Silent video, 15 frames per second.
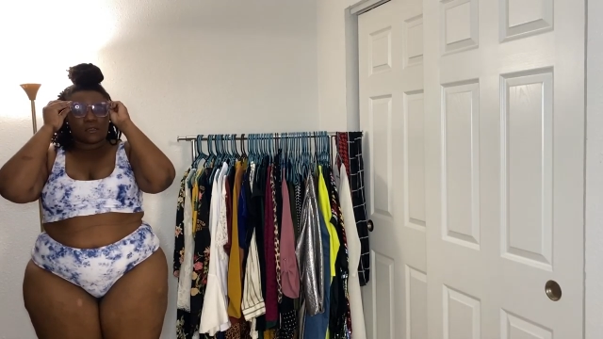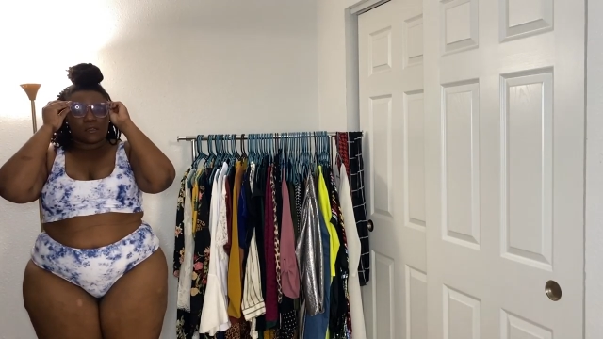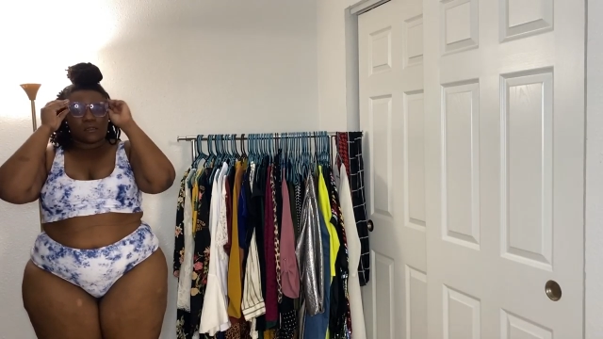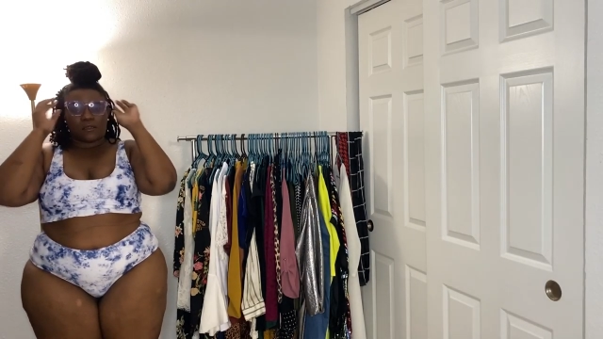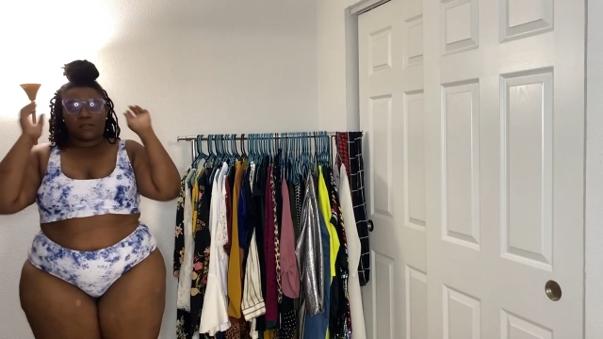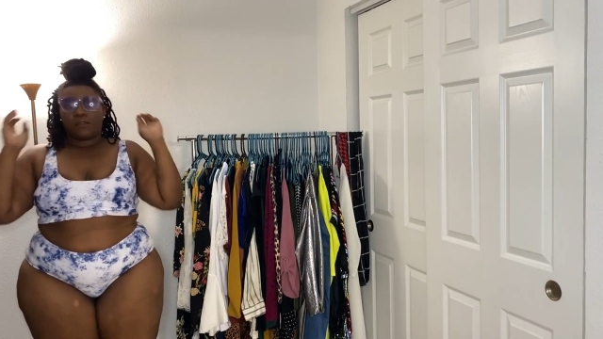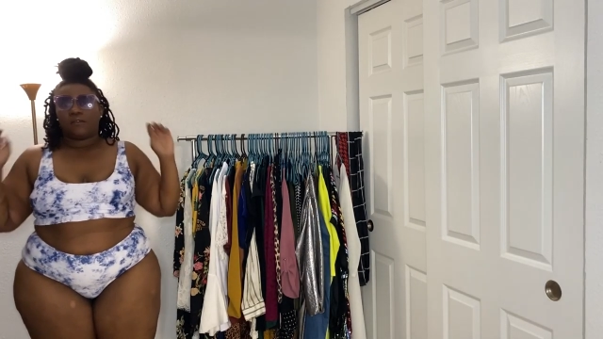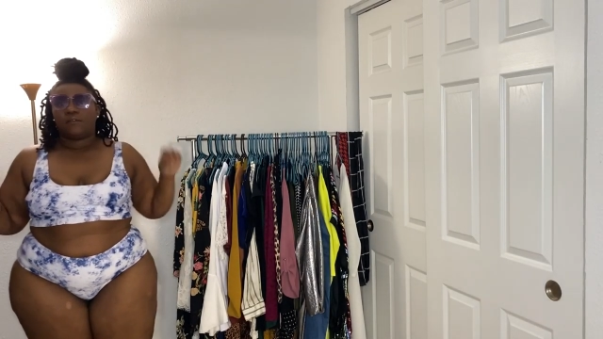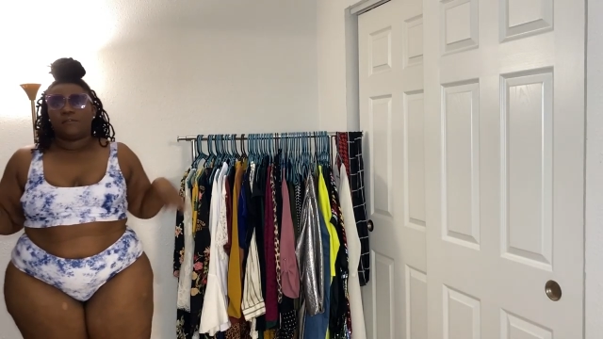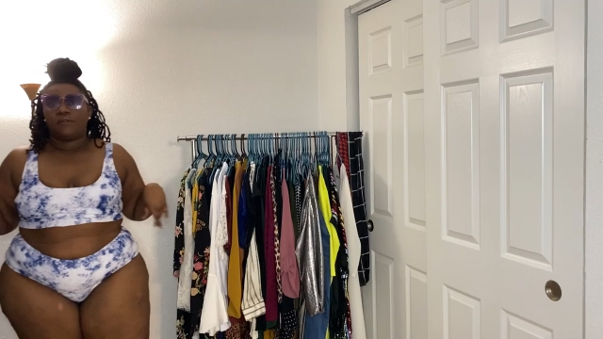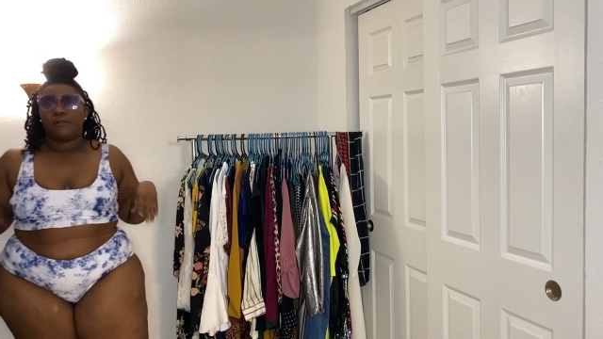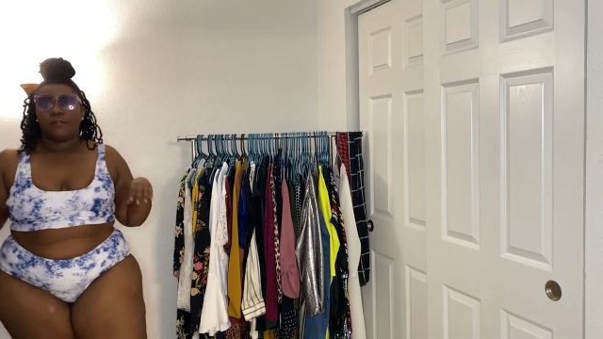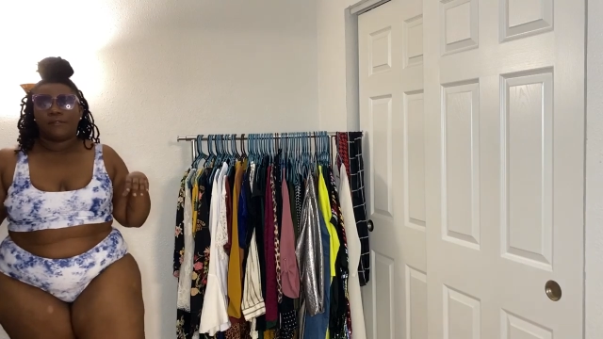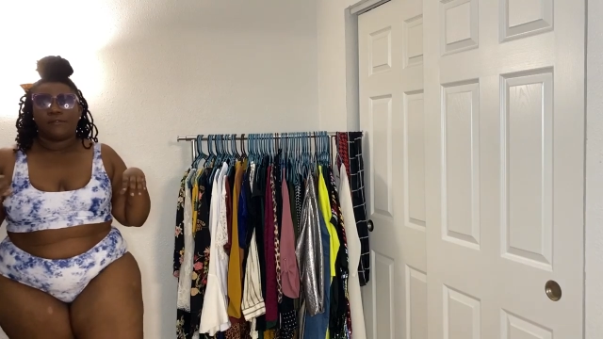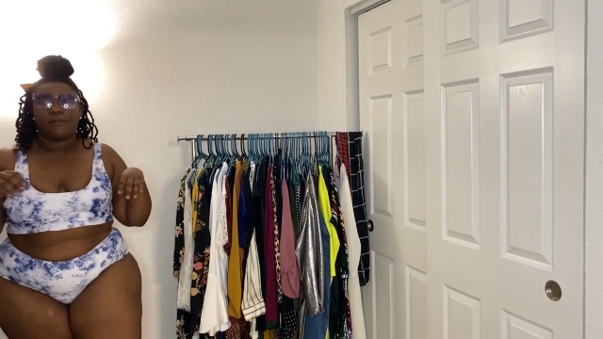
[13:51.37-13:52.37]

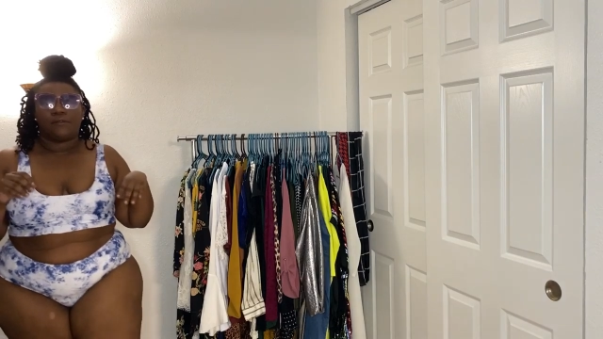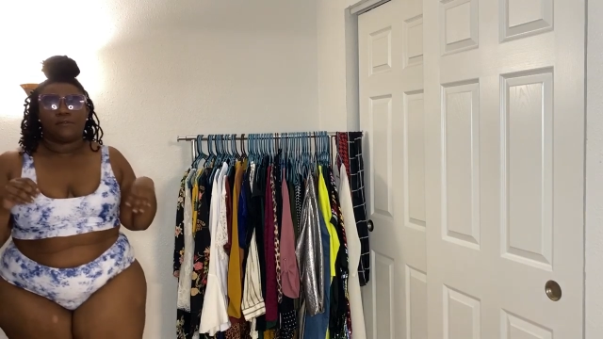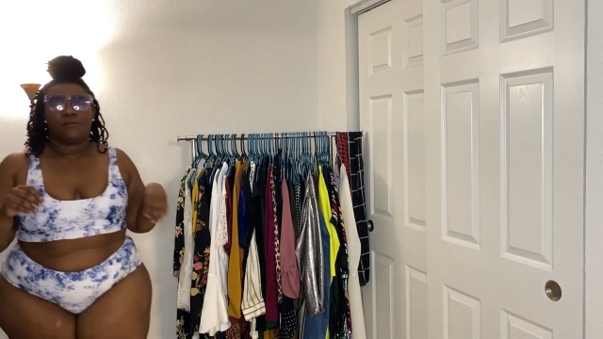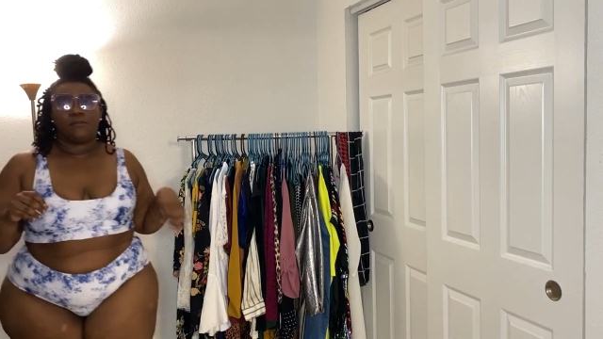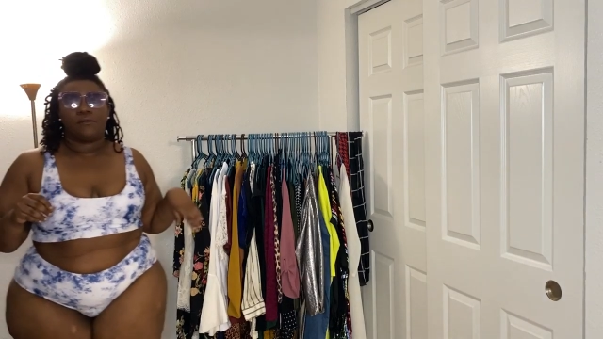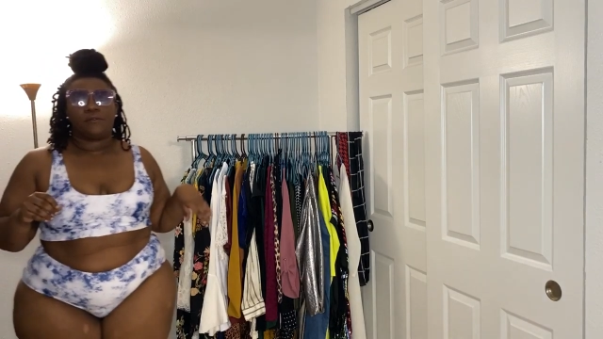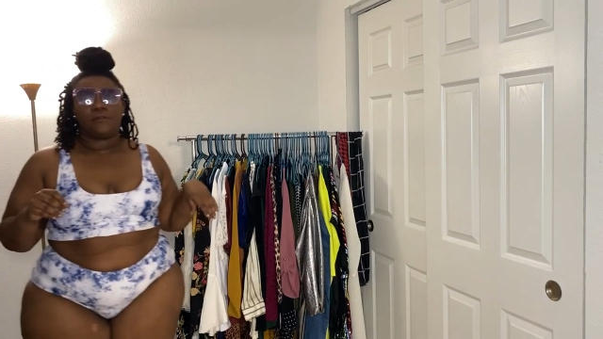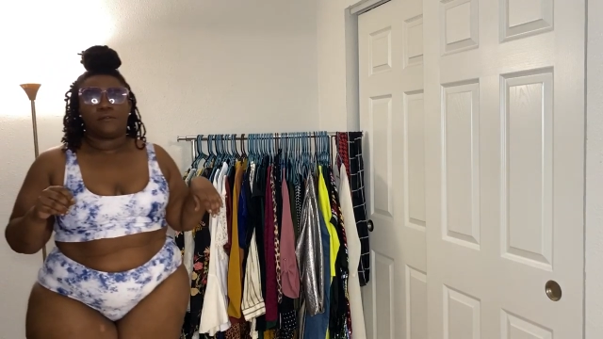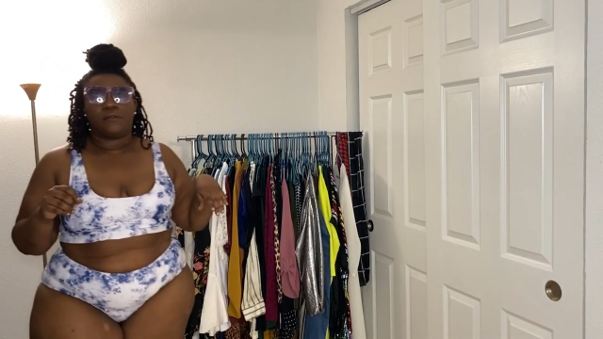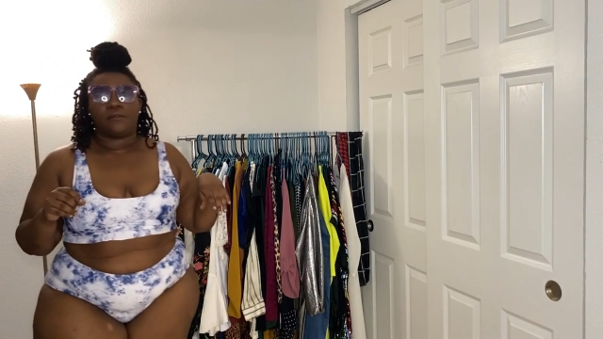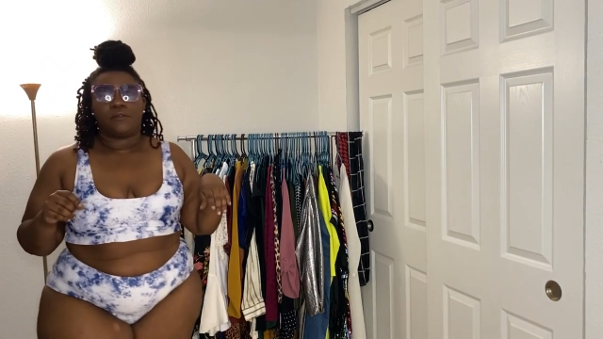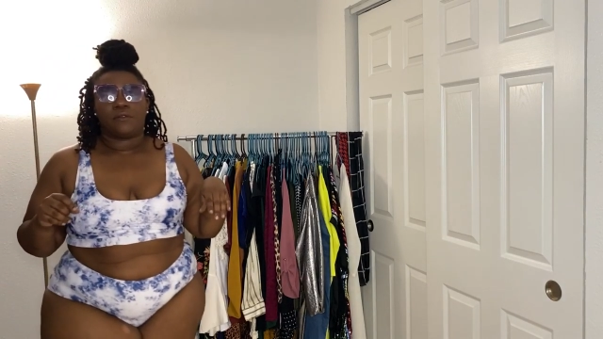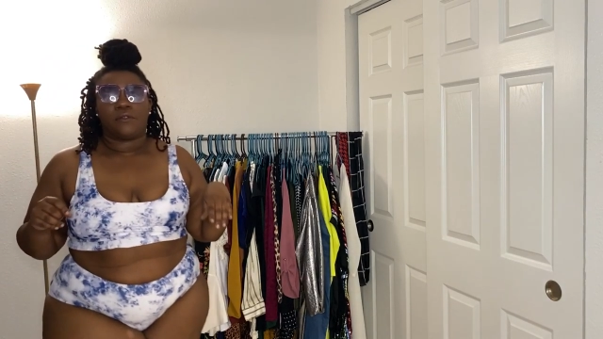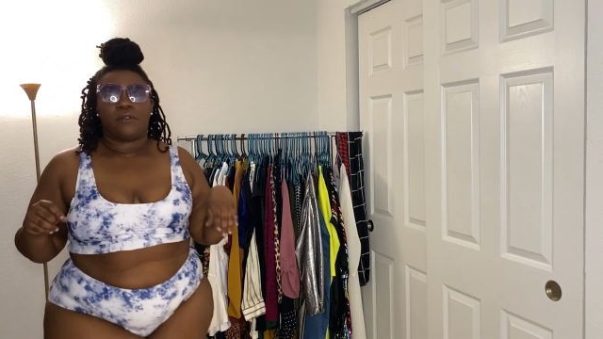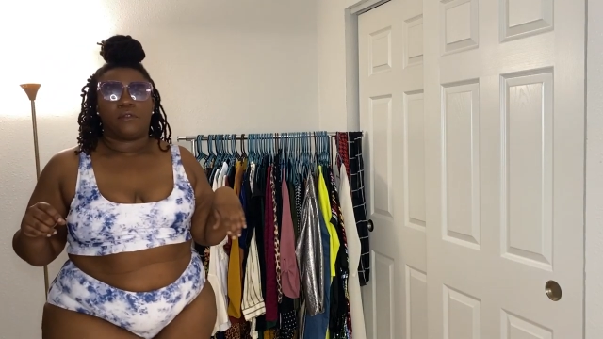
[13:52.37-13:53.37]

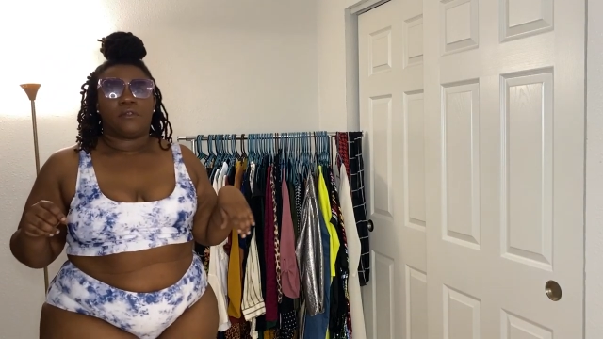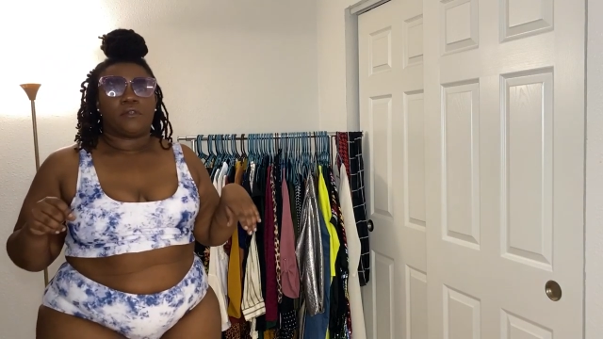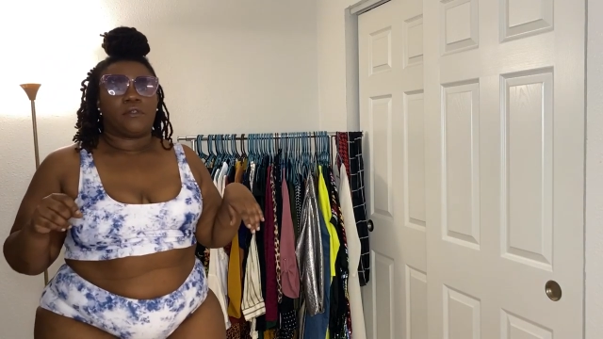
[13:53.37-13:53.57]
(no one is talking)